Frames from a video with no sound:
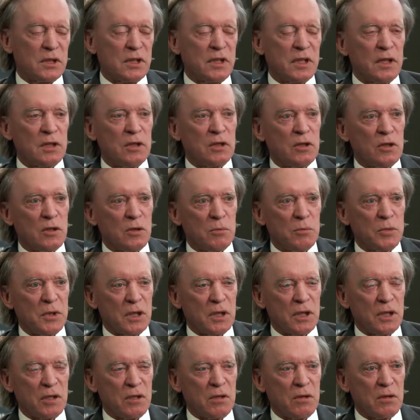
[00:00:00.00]
get-go
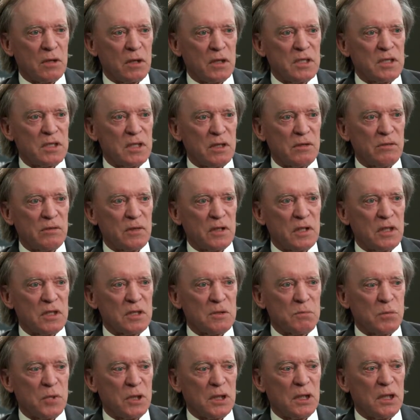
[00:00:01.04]
back in the early
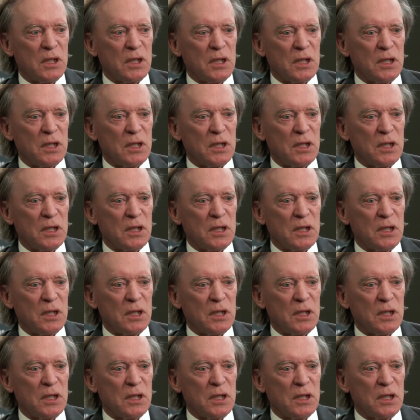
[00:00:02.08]
70s, but